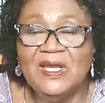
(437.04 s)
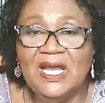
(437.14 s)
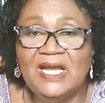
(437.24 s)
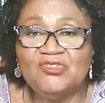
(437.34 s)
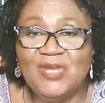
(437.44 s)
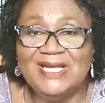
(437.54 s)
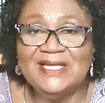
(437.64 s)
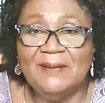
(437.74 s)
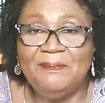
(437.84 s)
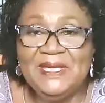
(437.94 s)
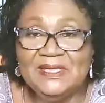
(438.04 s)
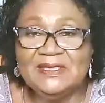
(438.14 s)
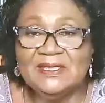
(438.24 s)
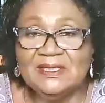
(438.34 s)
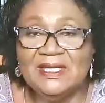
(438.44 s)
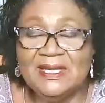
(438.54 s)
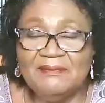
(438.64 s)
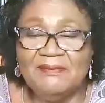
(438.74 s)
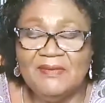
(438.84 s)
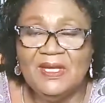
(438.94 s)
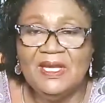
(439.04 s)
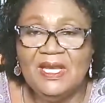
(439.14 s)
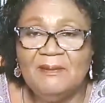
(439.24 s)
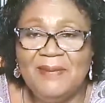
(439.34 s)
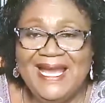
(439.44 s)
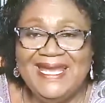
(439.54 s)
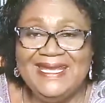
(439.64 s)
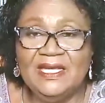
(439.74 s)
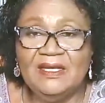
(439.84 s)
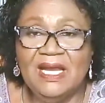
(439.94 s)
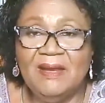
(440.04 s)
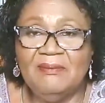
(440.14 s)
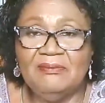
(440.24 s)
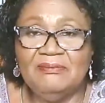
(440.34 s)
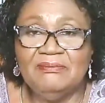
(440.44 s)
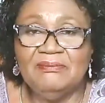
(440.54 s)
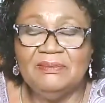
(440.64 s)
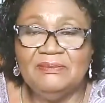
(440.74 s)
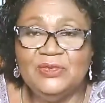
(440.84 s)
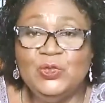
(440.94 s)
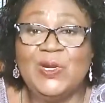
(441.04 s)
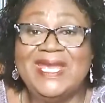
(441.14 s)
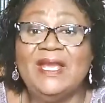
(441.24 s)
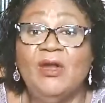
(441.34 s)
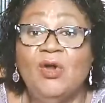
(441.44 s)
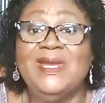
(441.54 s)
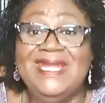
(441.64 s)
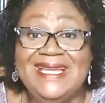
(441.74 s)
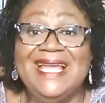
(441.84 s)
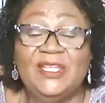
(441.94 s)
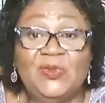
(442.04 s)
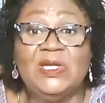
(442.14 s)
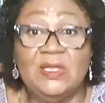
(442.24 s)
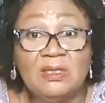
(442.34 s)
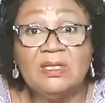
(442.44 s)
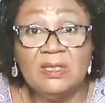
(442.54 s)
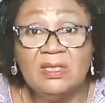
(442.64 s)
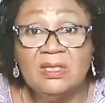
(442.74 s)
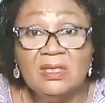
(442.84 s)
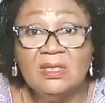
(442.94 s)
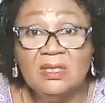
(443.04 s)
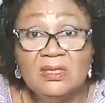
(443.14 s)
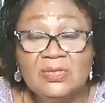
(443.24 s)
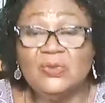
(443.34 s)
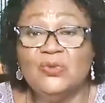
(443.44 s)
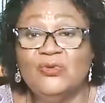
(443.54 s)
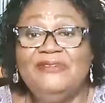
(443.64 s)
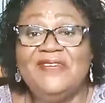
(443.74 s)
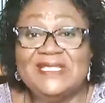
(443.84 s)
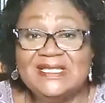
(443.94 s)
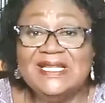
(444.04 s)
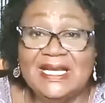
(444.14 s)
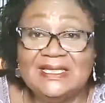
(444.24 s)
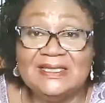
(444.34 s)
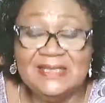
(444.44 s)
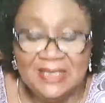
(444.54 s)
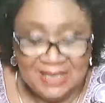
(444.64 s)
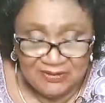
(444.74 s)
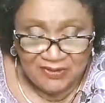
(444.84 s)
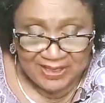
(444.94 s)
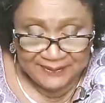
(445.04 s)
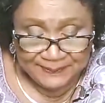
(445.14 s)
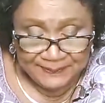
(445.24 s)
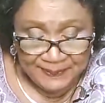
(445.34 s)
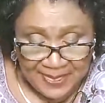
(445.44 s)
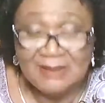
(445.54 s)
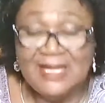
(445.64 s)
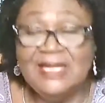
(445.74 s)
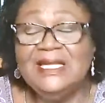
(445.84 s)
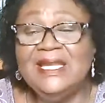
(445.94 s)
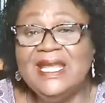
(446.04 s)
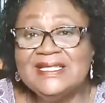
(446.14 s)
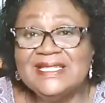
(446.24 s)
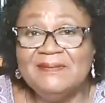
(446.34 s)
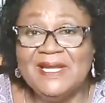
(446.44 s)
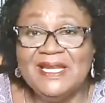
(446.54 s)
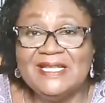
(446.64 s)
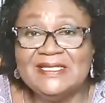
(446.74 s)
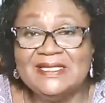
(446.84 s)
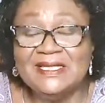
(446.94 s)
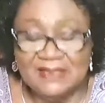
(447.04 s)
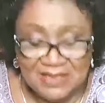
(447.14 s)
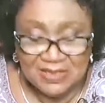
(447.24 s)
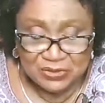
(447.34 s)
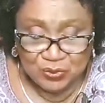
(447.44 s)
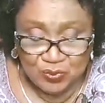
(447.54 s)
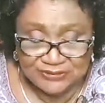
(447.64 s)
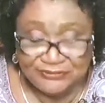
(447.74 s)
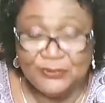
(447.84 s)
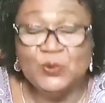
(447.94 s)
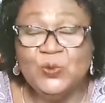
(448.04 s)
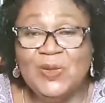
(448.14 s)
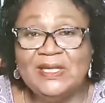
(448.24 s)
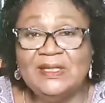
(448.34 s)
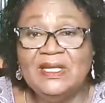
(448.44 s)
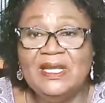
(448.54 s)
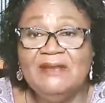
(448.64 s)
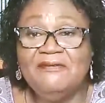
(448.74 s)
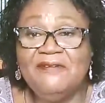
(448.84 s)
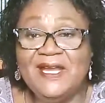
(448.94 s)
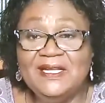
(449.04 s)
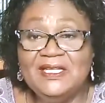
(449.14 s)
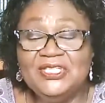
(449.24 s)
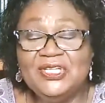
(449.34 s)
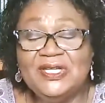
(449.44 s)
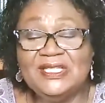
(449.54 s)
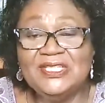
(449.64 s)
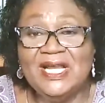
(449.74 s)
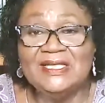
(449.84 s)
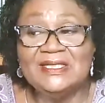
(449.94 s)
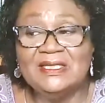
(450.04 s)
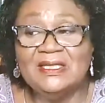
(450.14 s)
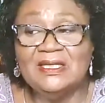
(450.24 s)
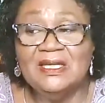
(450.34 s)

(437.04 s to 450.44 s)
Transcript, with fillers: uh, try to appeal to him by um, looking how he like you to look. So revisit that, right? Then the next step that Esther took was food. When finally she got a chance to